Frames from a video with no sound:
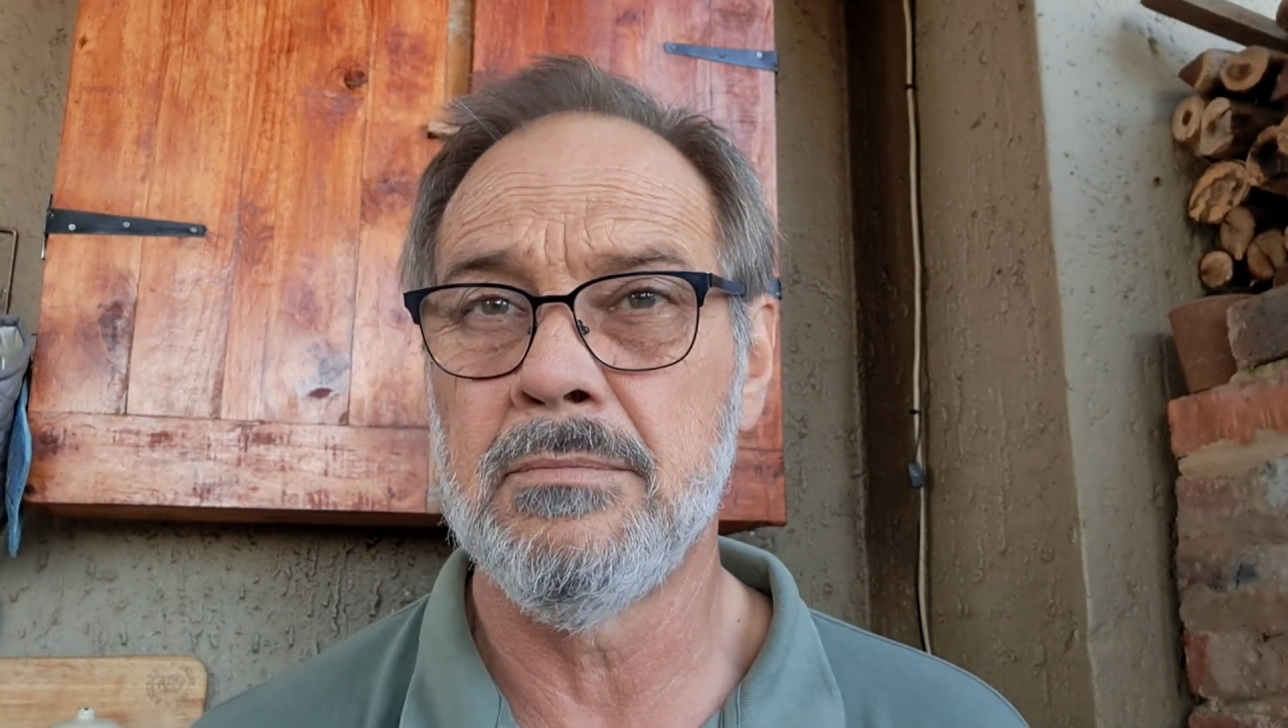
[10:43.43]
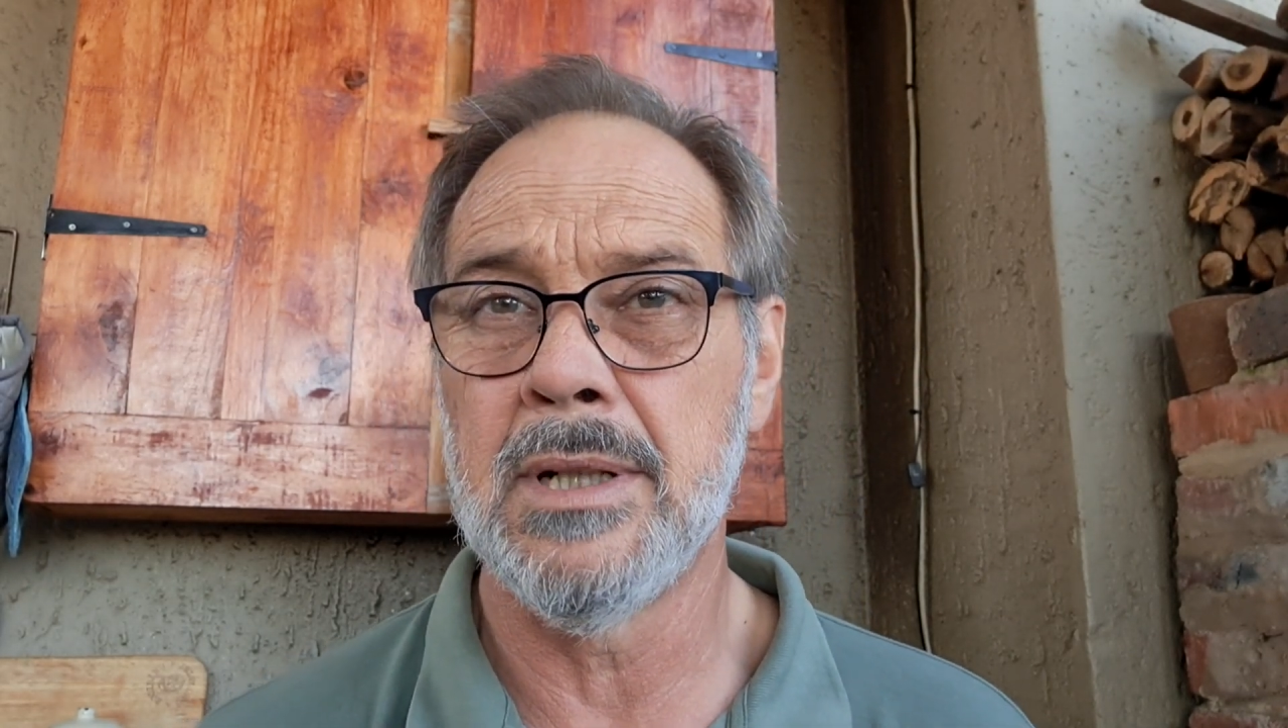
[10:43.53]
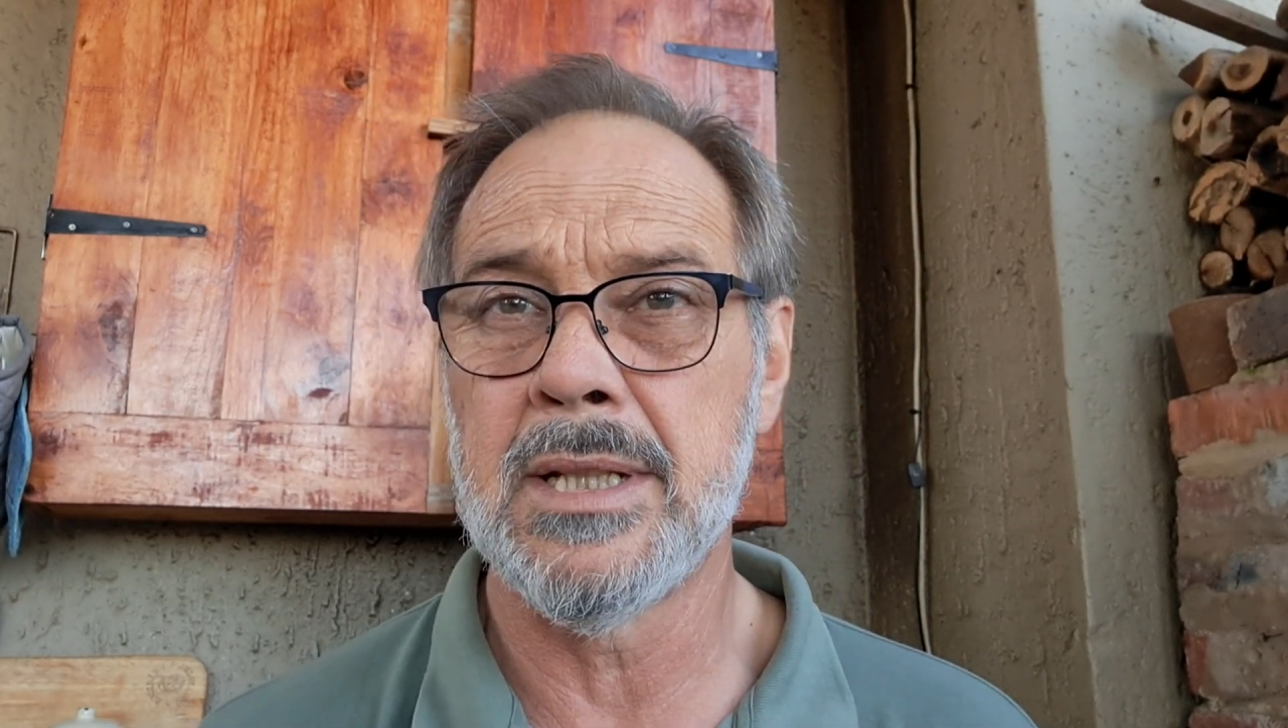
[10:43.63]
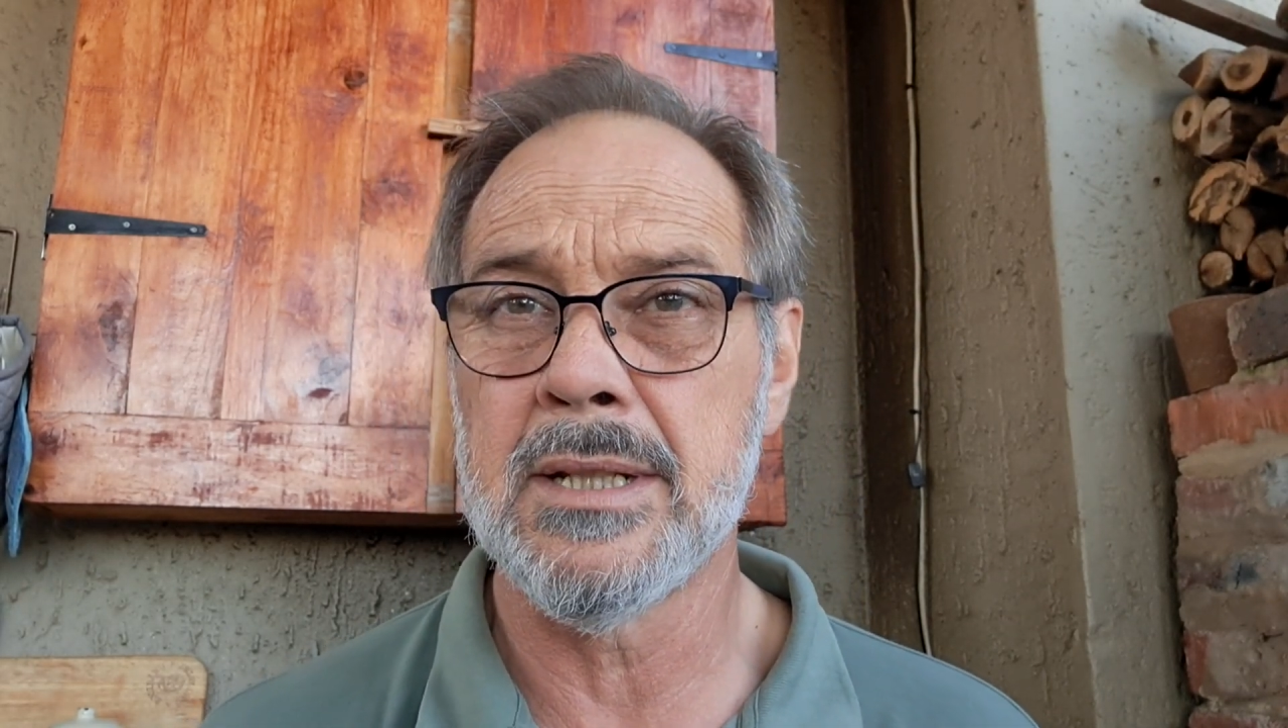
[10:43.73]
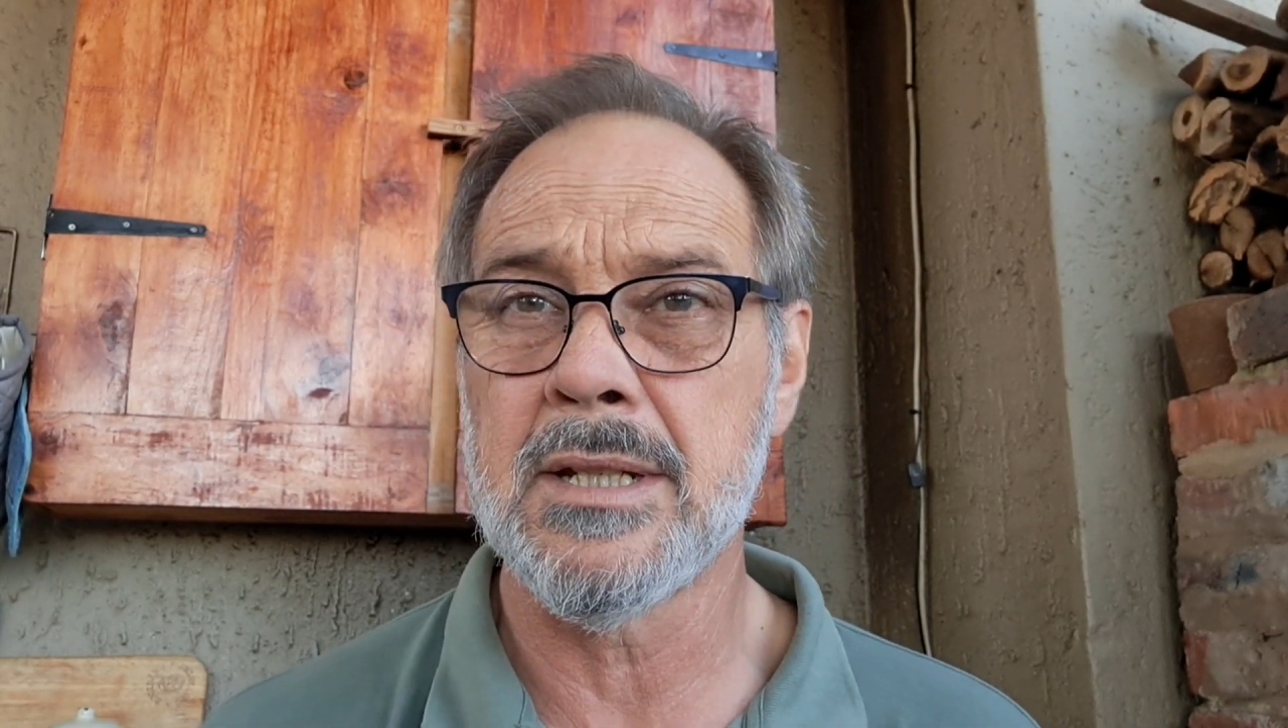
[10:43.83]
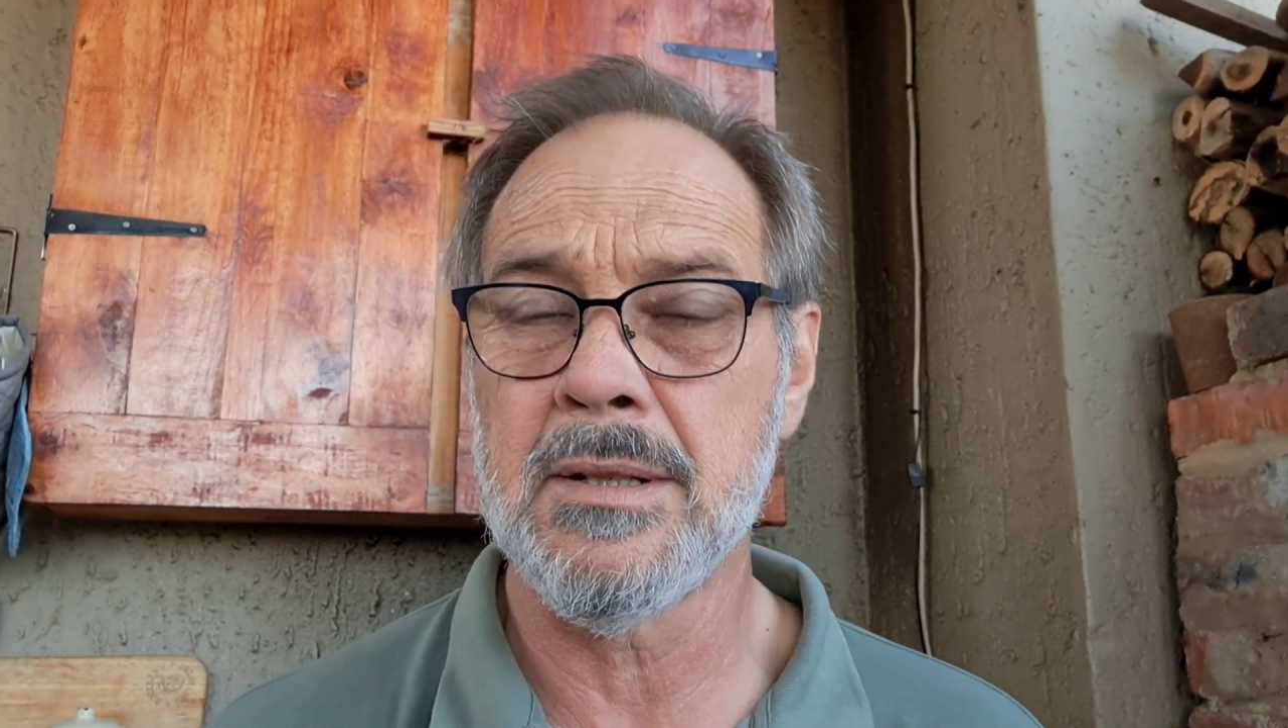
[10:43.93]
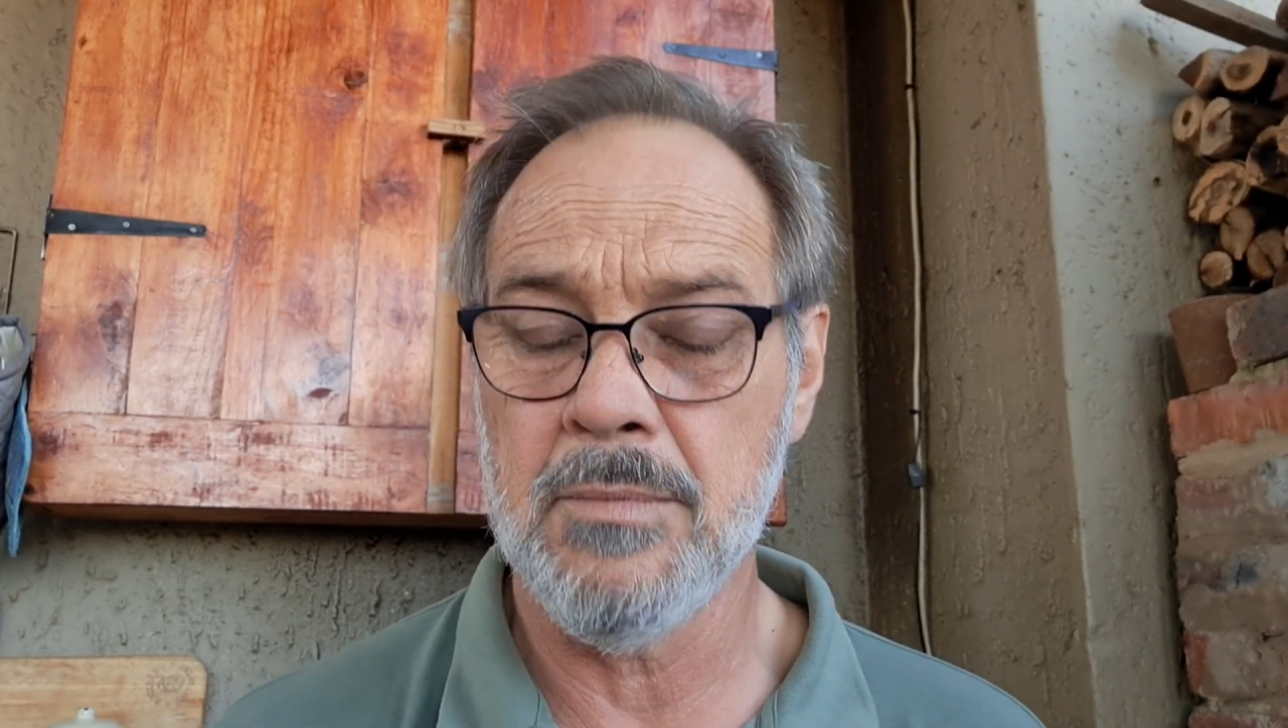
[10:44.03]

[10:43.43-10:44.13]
but this is